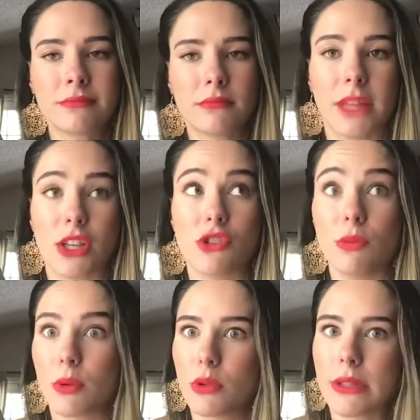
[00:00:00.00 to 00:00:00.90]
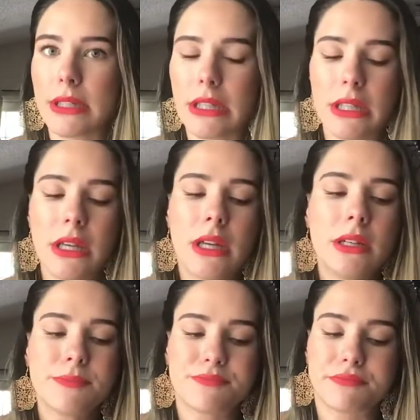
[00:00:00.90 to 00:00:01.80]
like super oily,
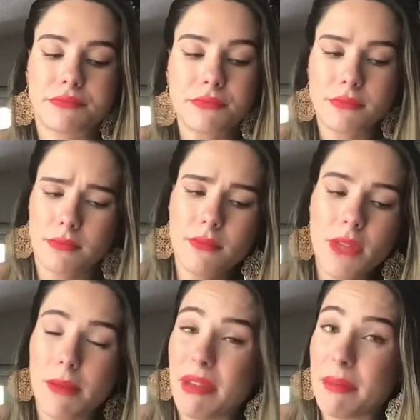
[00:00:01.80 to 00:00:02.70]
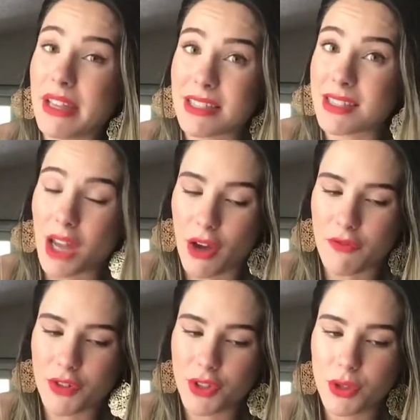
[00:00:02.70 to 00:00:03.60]
maybe it's not
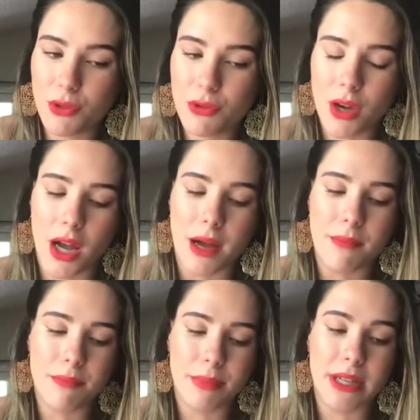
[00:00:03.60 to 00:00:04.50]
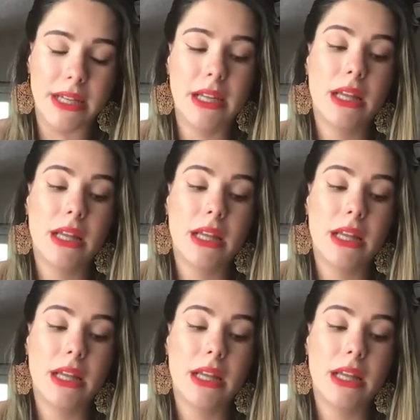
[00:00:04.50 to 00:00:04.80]
for you, but